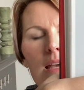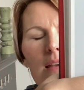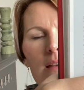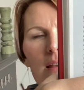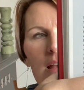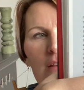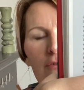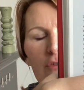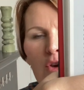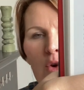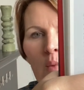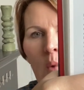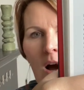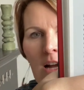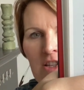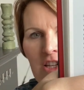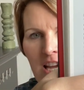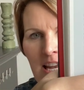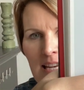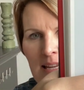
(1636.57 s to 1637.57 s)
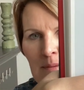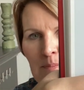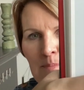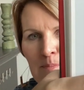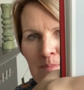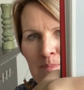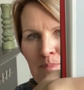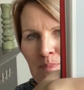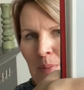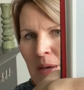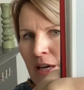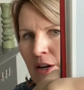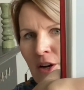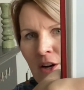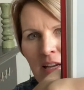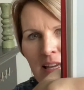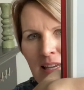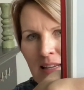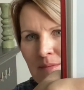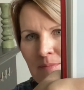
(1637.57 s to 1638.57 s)
if you watch any
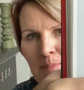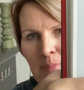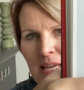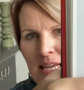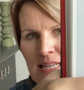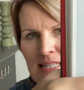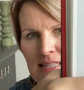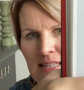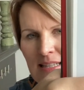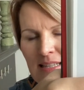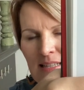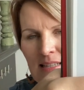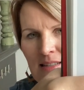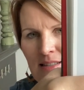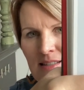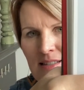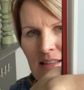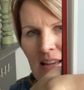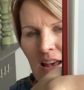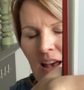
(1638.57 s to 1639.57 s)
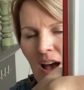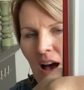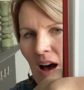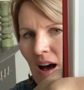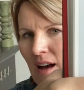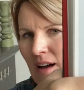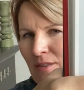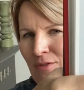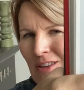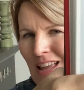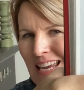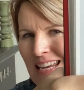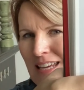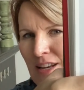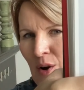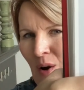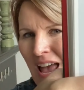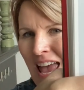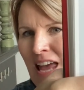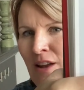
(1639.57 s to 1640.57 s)
period pieces of like, you
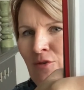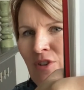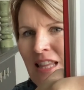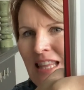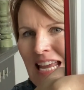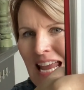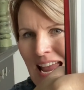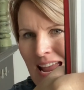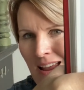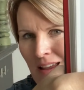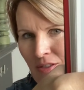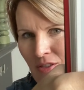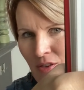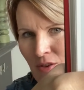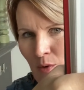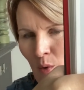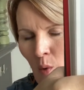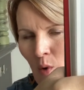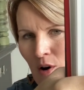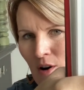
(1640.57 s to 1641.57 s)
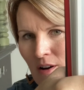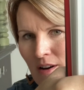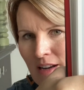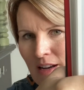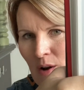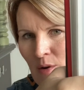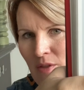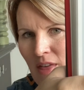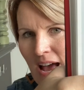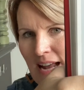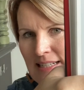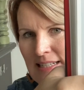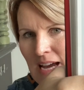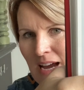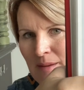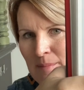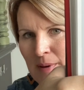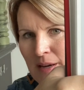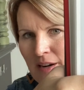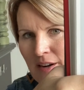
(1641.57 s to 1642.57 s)
know, Henry VIII or, you know, that
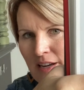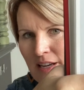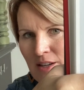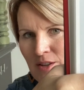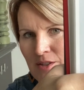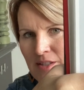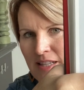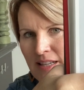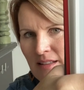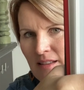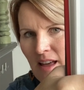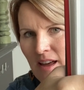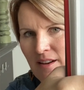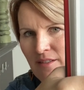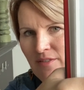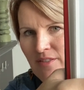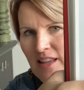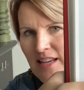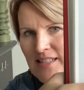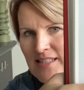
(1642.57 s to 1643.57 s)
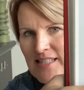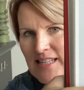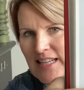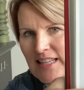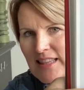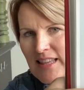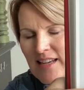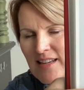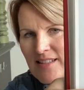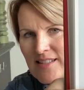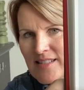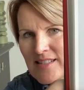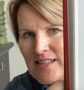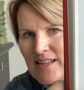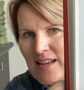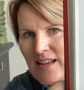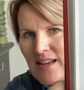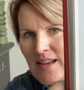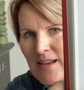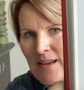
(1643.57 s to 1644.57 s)
time period. You see a lot of things like this.
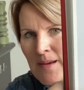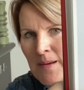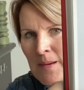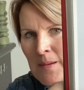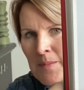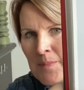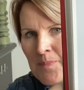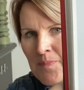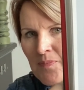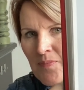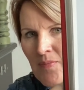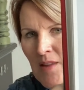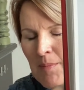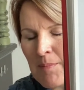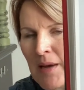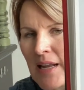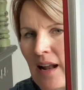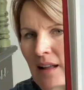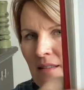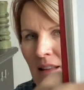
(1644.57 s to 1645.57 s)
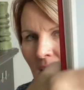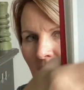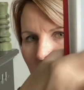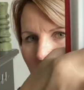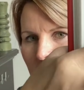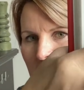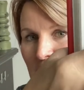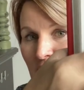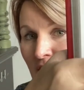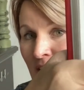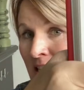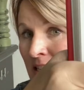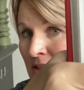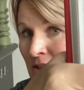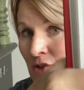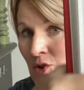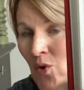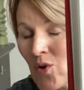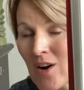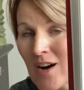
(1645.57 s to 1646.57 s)
But a lot of these are
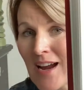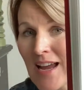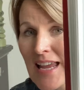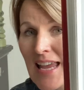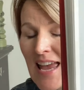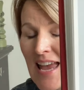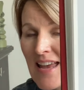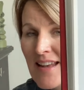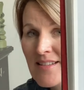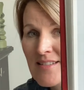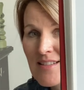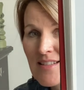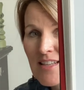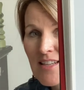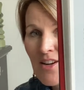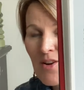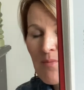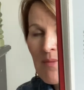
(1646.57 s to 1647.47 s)
historic and, you know,